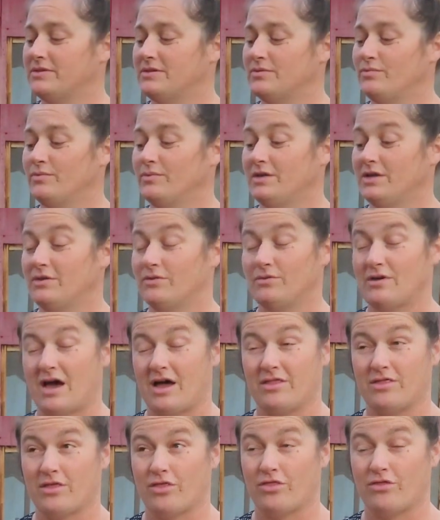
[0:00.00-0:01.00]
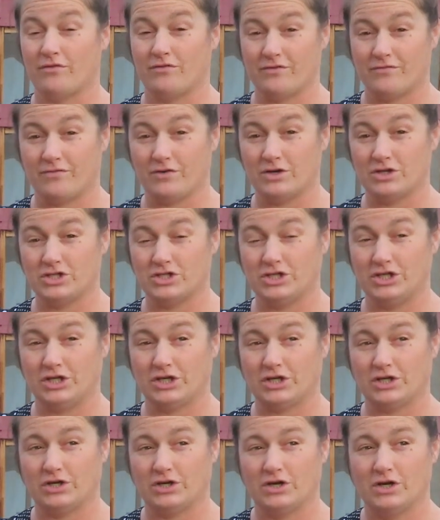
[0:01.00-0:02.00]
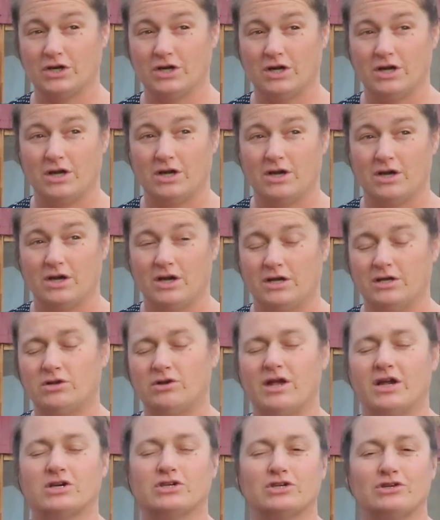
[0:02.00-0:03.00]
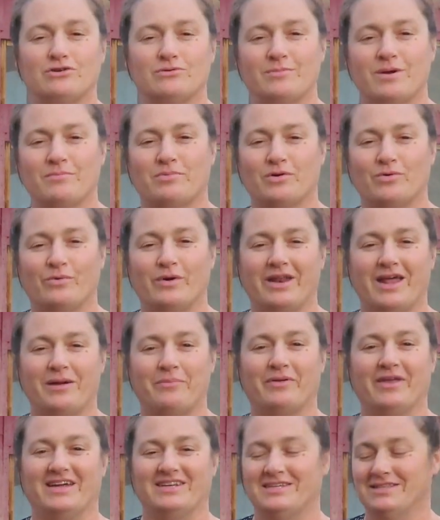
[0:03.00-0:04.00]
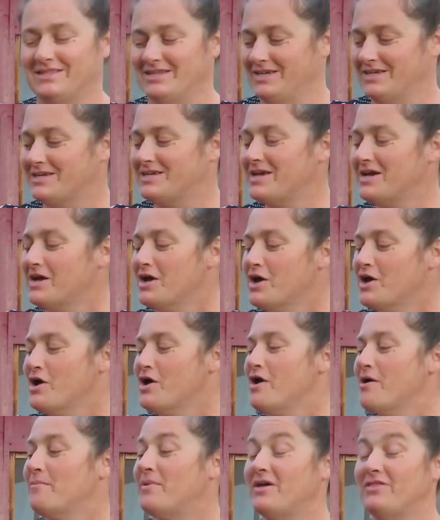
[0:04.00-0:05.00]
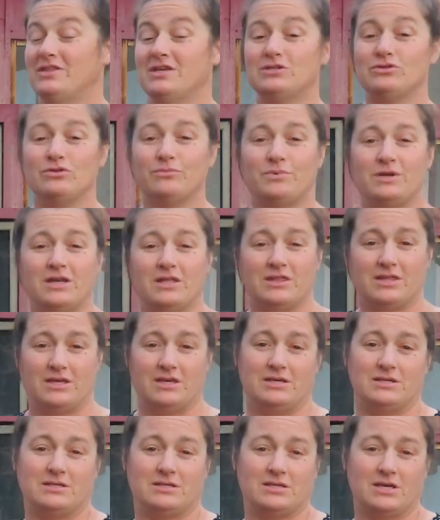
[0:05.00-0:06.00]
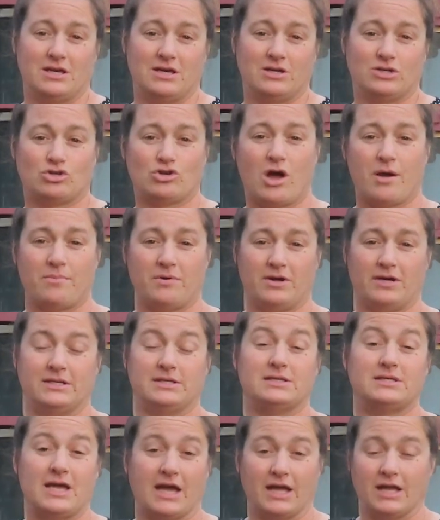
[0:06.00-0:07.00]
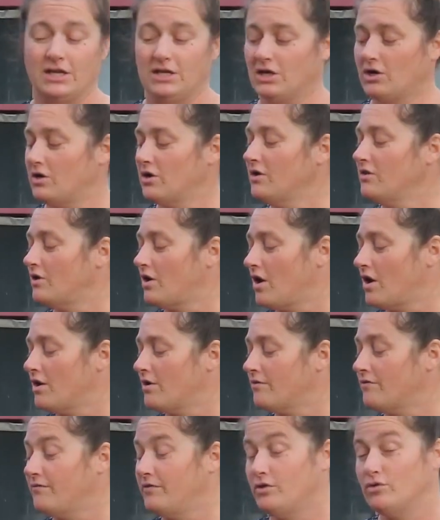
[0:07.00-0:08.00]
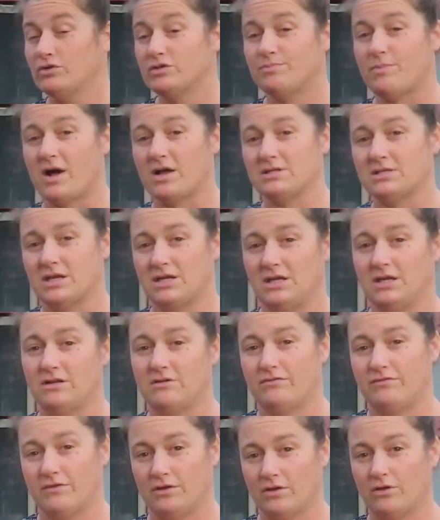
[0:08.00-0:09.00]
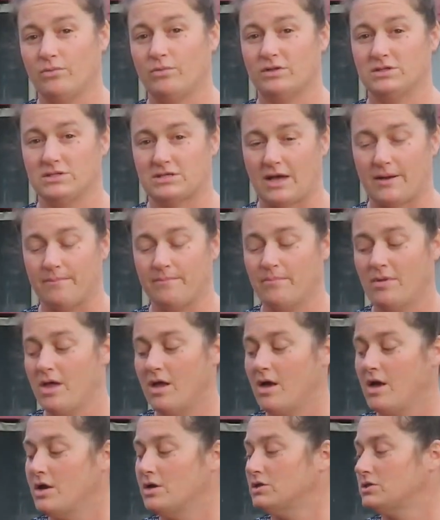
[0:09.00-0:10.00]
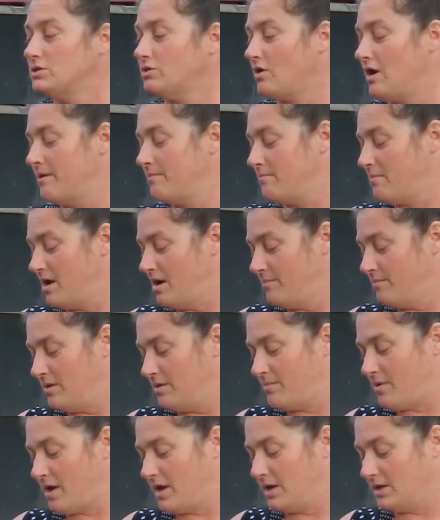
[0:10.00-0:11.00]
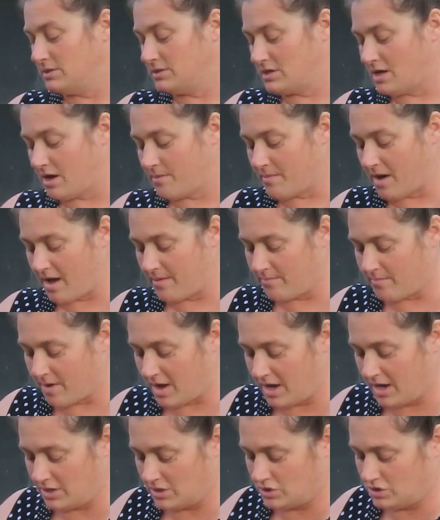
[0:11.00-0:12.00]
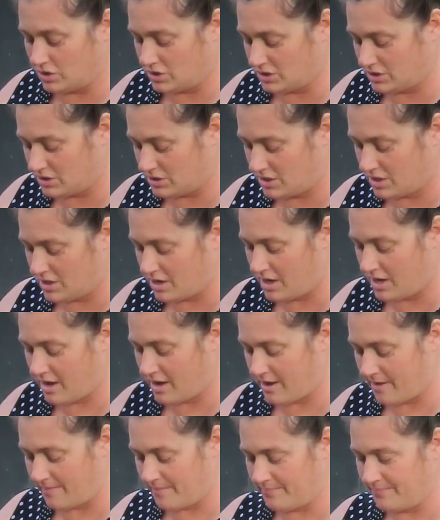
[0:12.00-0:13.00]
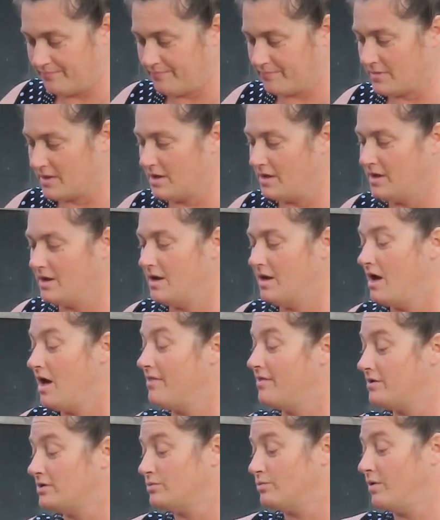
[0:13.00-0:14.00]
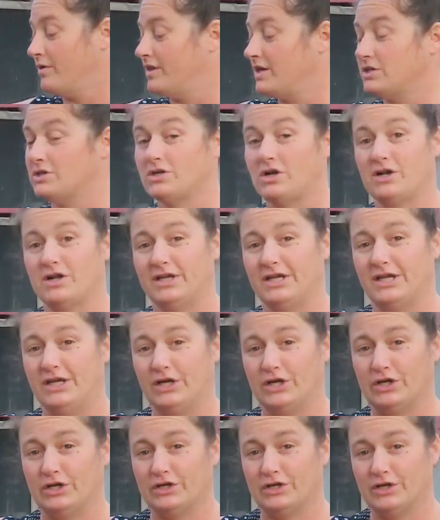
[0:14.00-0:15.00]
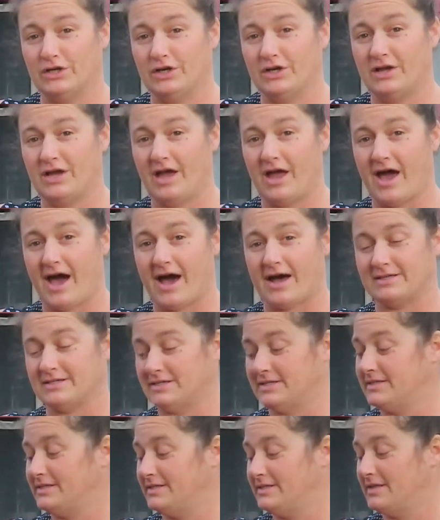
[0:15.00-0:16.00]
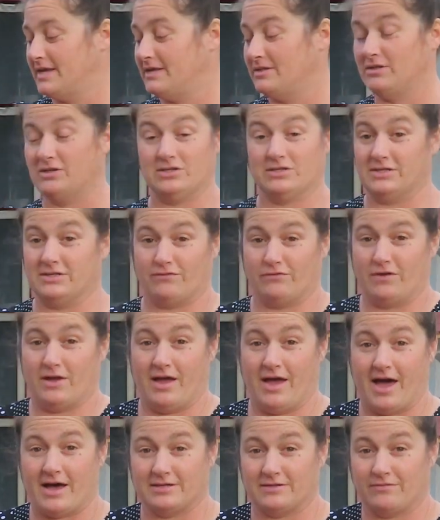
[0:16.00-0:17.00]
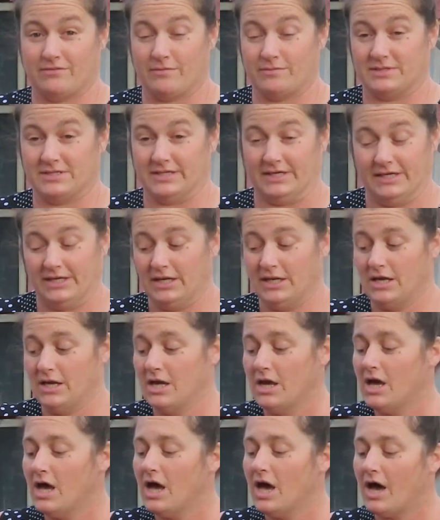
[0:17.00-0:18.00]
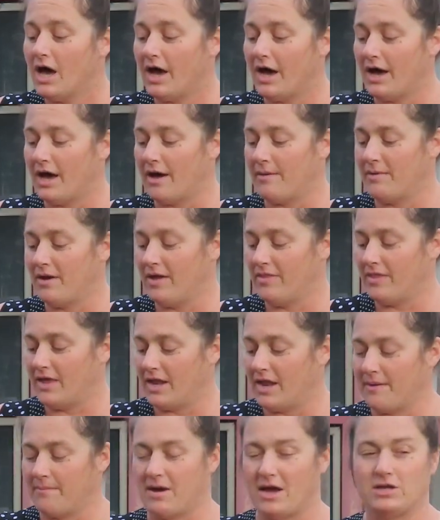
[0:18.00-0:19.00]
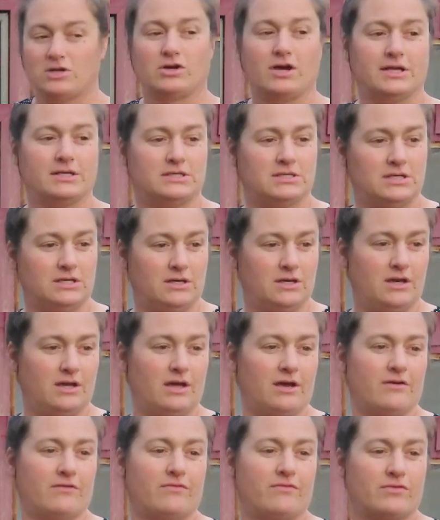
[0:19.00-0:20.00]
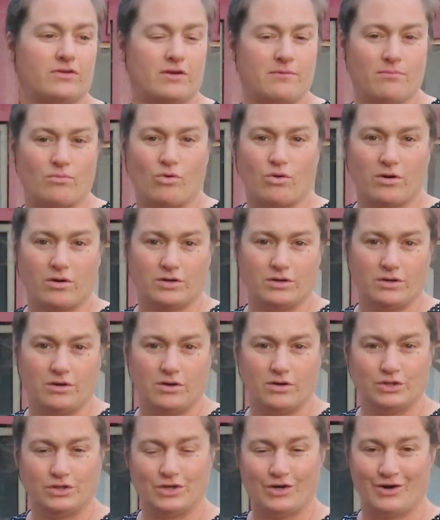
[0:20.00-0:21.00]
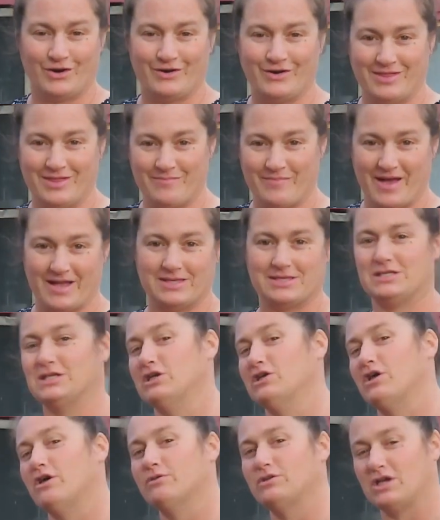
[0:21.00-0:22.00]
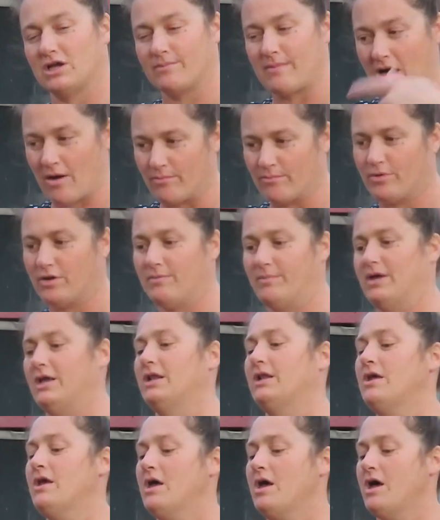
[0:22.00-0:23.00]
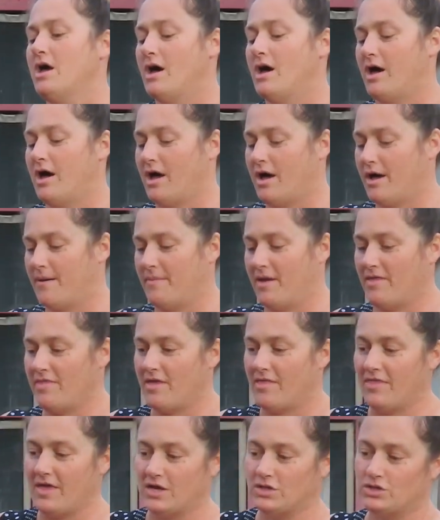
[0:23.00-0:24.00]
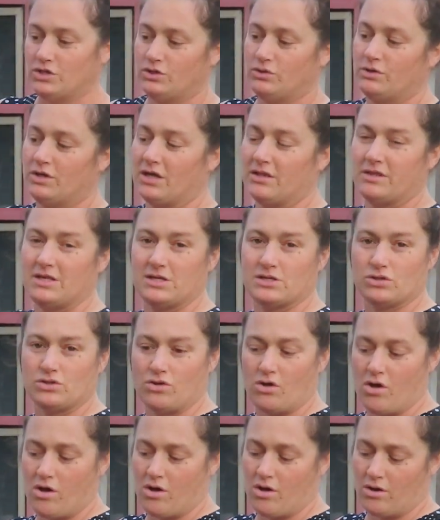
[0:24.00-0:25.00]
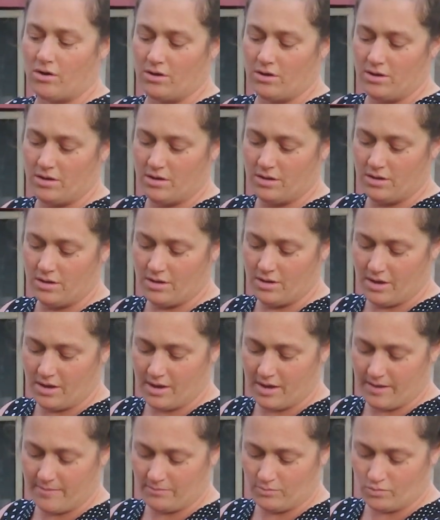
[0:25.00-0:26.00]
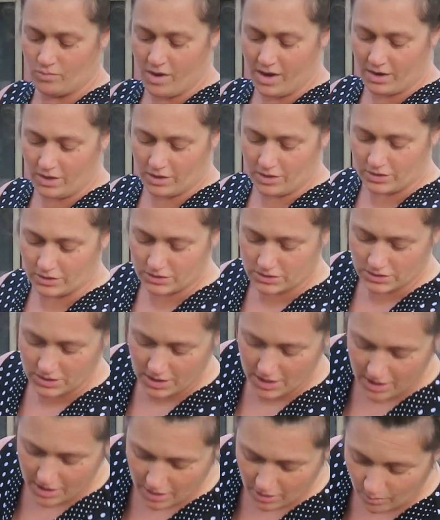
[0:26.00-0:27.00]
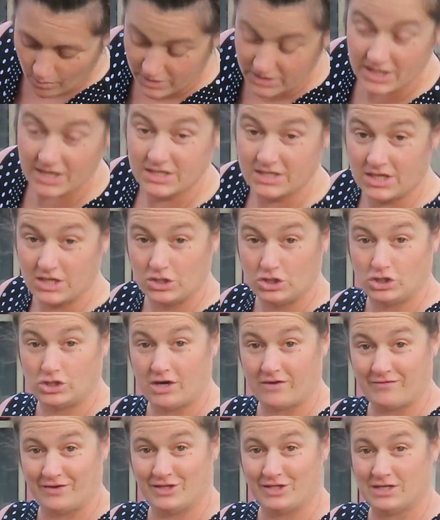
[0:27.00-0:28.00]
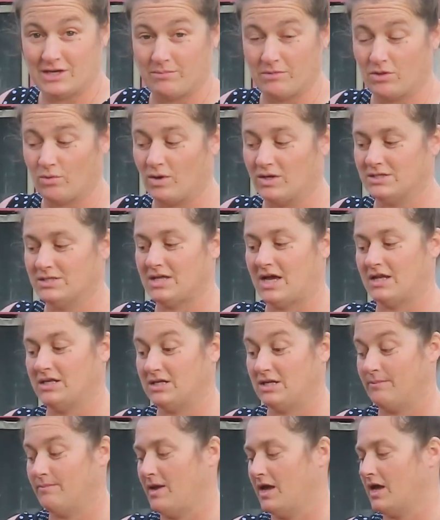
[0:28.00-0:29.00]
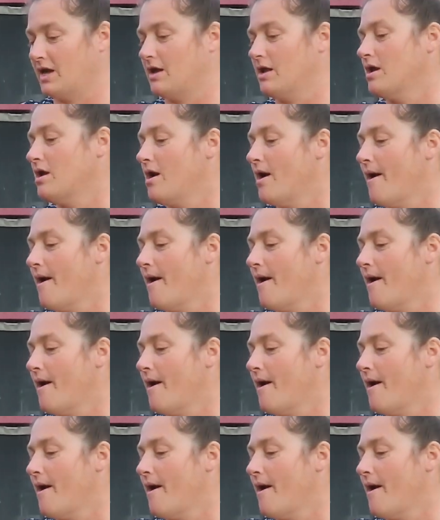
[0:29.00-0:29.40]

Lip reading: We had the first year, don't actually remember when I planted these, but this will be these strawberries' second year. There are a few spots I need to fill with some, so I might be buying some. I might just there's one that started here as just as from seed, and then I might try and see if some more are in the bed still. I'll dig them out and put them in. And then they do get these long runners, which I did shove in some of the ones that didn't make it.